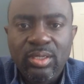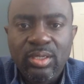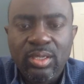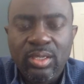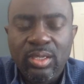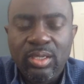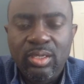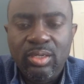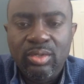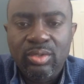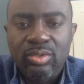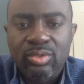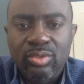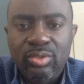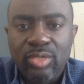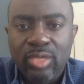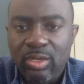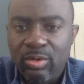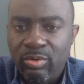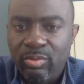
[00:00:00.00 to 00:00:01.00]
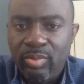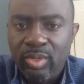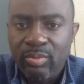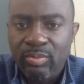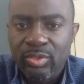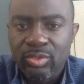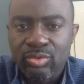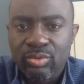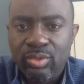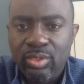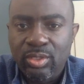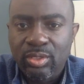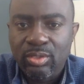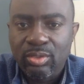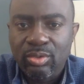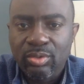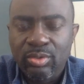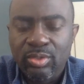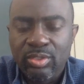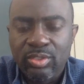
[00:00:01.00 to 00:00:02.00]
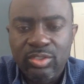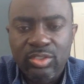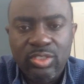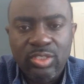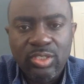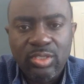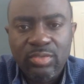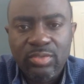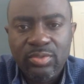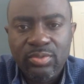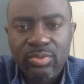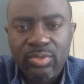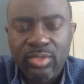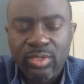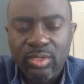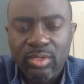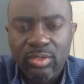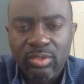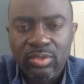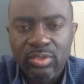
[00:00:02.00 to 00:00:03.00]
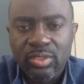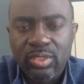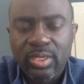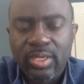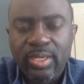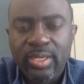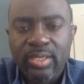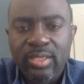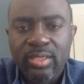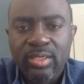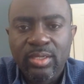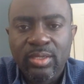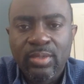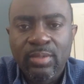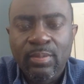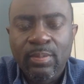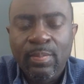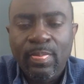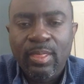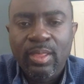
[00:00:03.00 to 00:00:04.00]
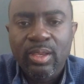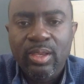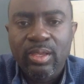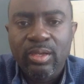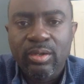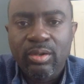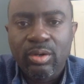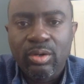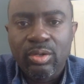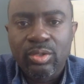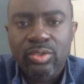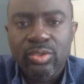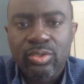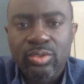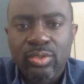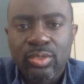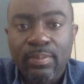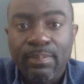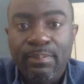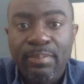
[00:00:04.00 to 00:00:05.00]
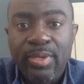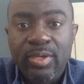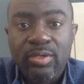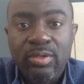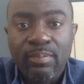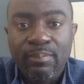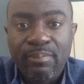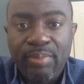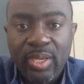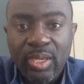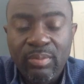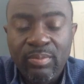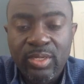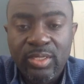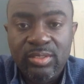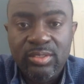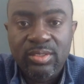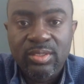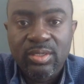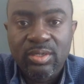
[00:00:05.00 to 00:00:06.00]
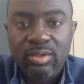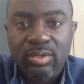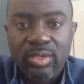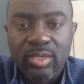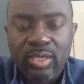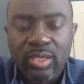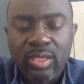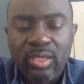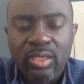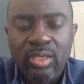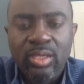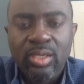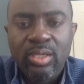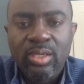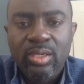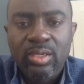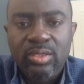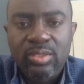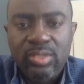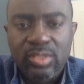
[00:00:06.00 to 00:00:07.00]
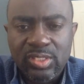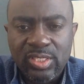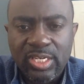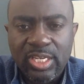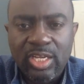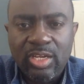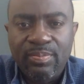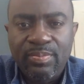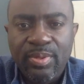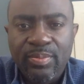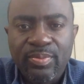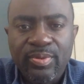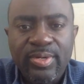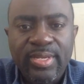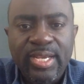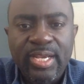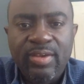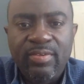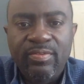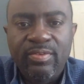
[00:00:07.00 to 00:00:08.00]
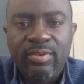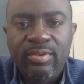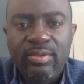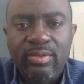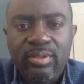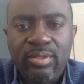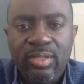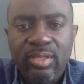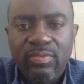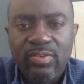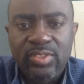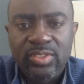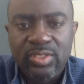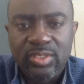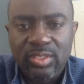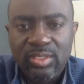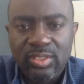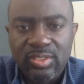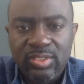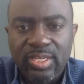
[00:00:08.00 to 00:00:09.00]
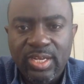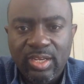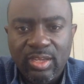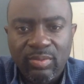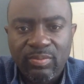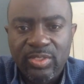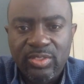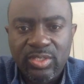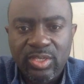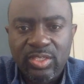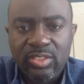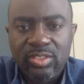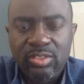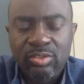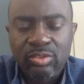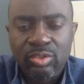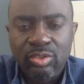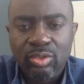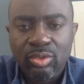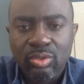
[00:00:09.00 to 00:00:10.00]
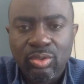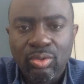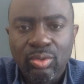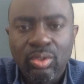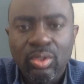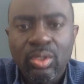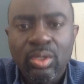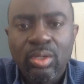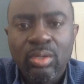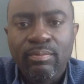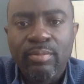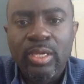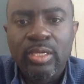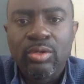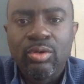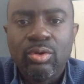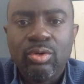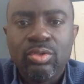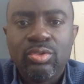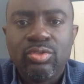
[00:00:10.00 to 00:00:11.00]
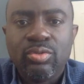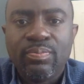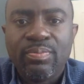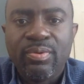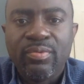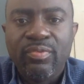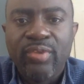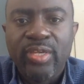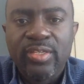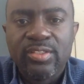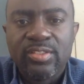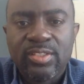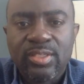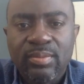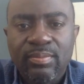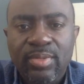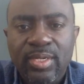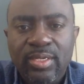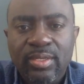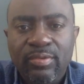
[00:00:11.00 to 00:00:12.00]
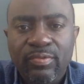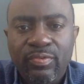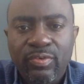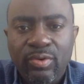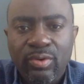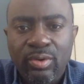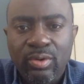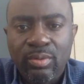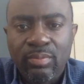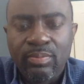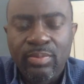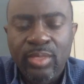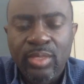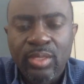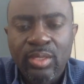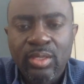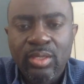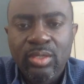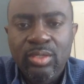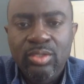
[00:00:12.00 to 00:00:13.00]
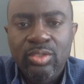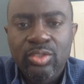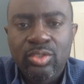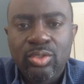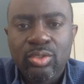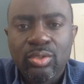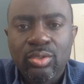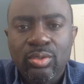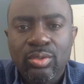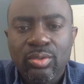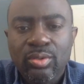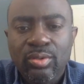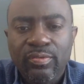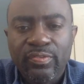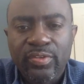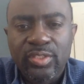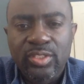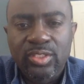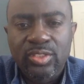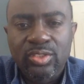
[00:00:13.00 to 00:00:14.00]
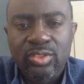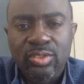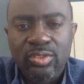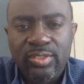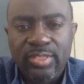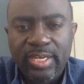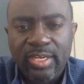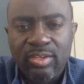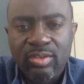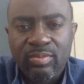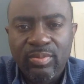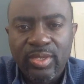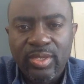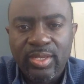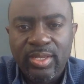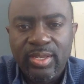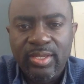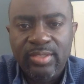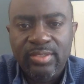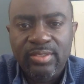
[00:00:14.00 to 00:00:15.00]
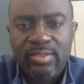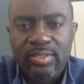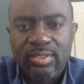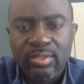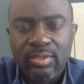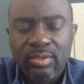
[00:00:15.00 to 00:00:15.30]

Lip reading: and also the agreement between you and the chiefs, what it looks like, and also the building permit, okay? Because there's a lot of people that have never seen this documentation. So my goal is to prevent somebody from showing you a fictitious document as